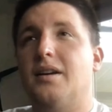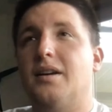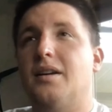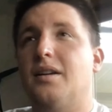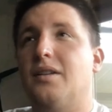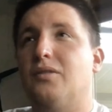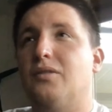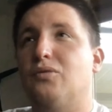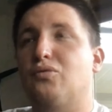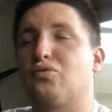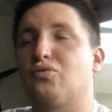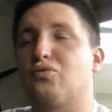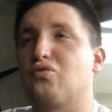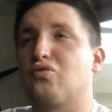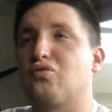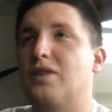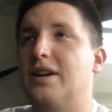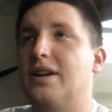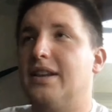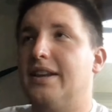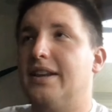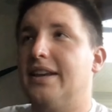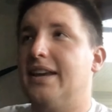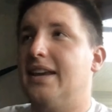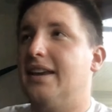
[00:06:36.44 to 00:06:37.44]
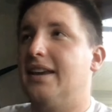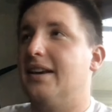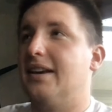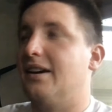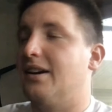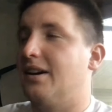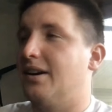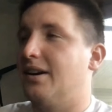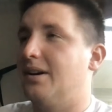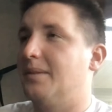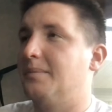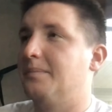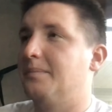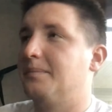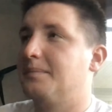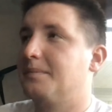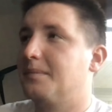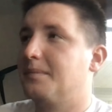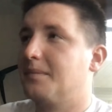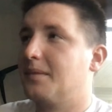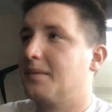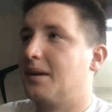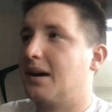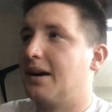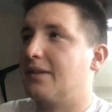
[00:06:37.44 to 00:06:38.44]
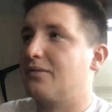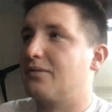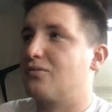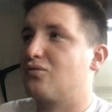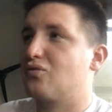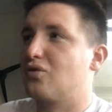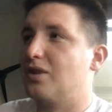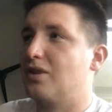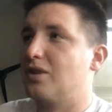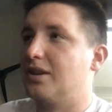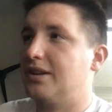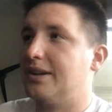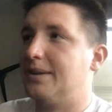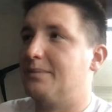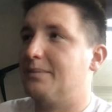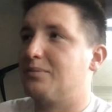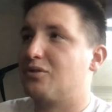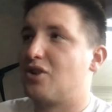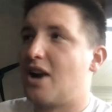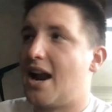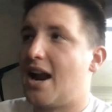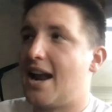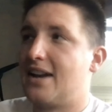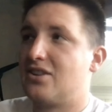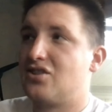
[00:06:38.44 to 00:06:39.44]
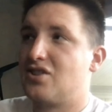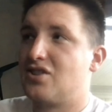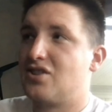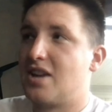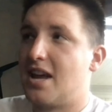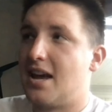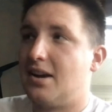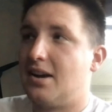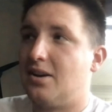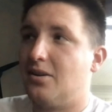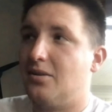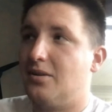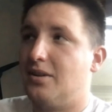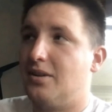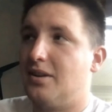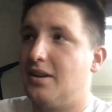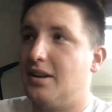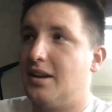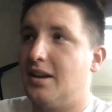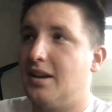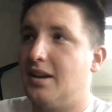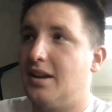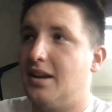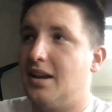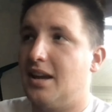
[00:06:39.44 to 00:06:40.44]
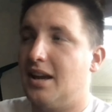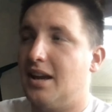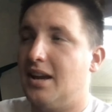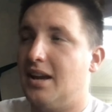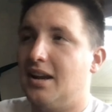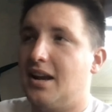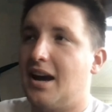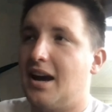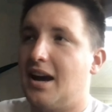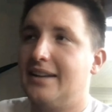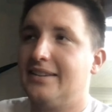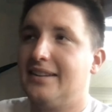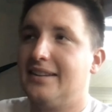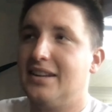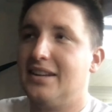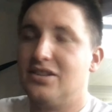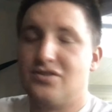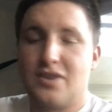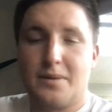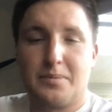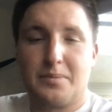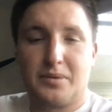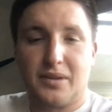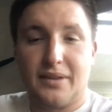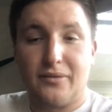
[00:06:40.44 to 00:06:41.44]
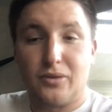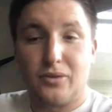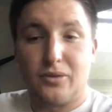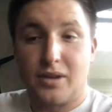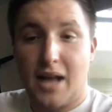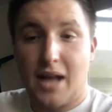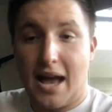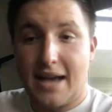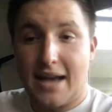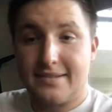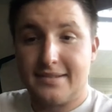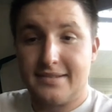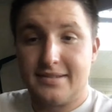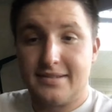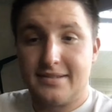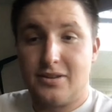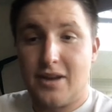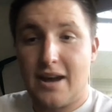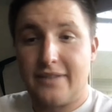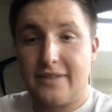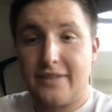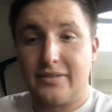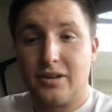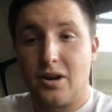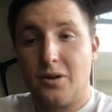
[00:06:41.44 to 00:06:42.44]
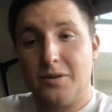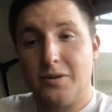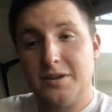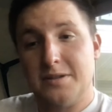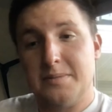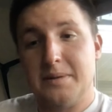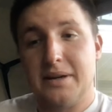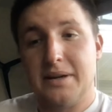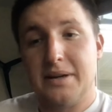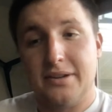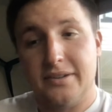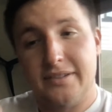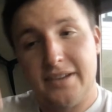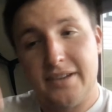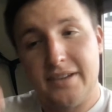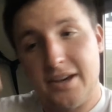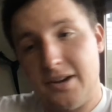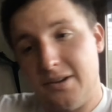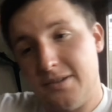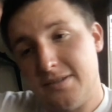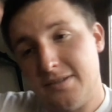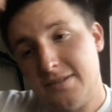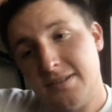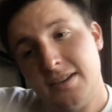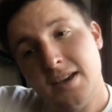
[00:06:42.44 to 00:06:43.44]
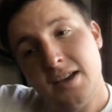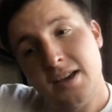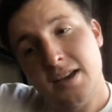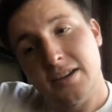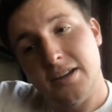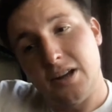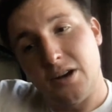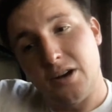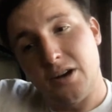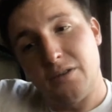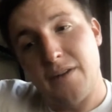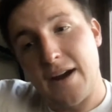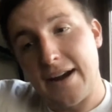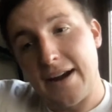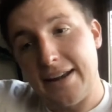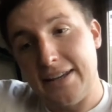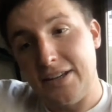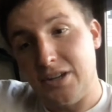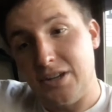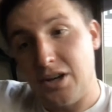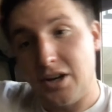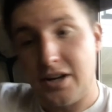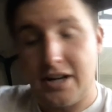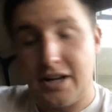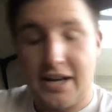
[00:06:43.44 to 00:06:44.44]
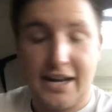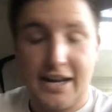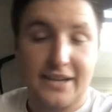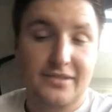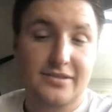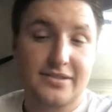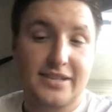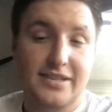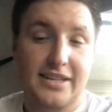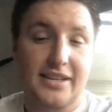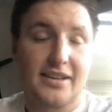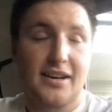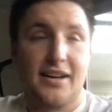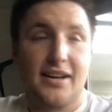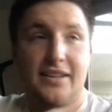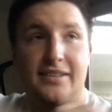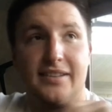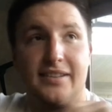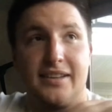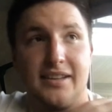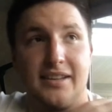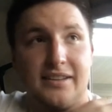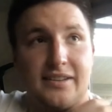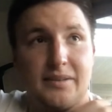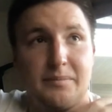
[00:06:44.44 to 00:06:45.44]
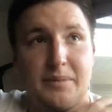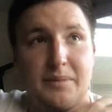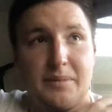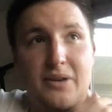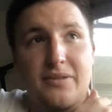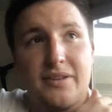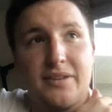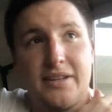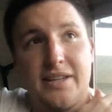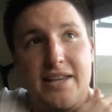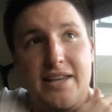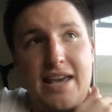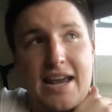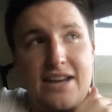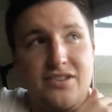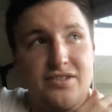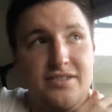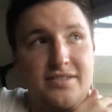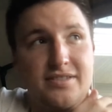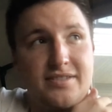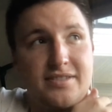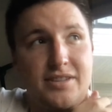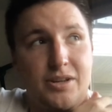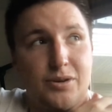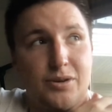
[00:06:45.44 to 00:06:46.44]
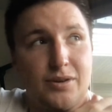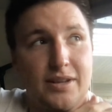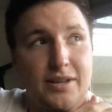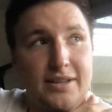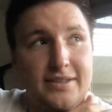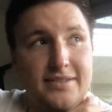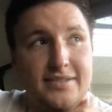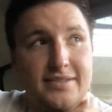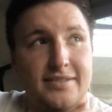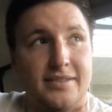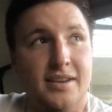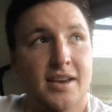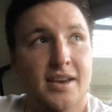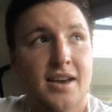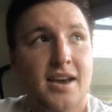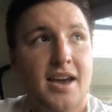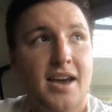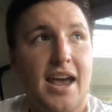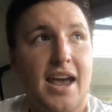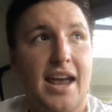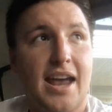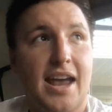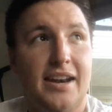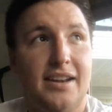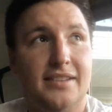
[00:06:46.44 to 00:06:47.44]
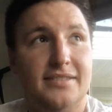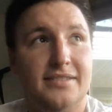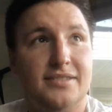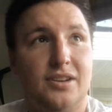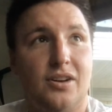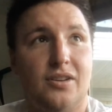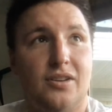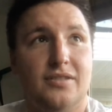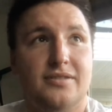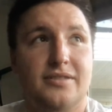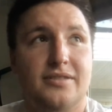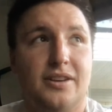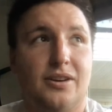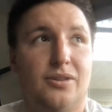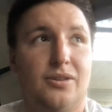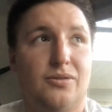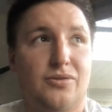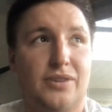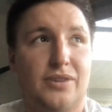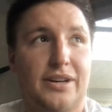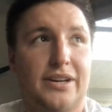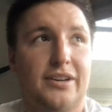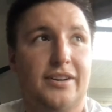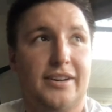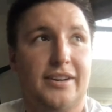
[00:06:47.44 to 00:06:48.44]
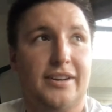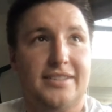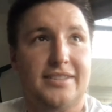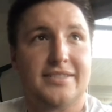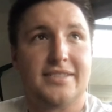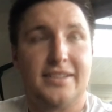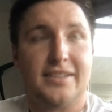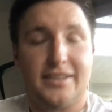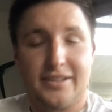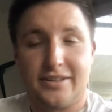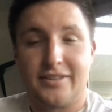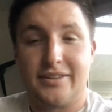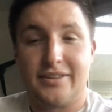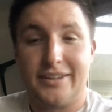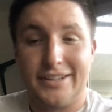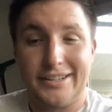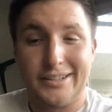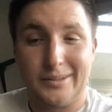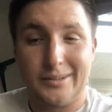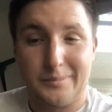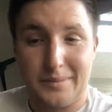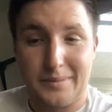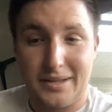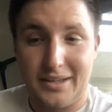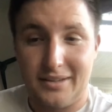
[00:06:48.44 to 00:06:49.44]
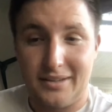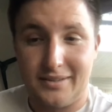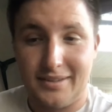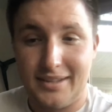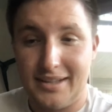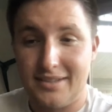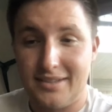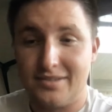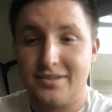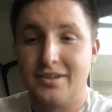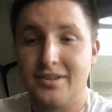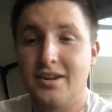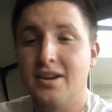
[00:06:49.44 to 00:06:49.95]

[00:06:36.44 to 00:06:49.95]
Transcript: really, I've really branched out and I teach upper level classes and you have to always be on your toes, finding good and interesting content that both engages students and is also rigorous to the curriculum that you teach.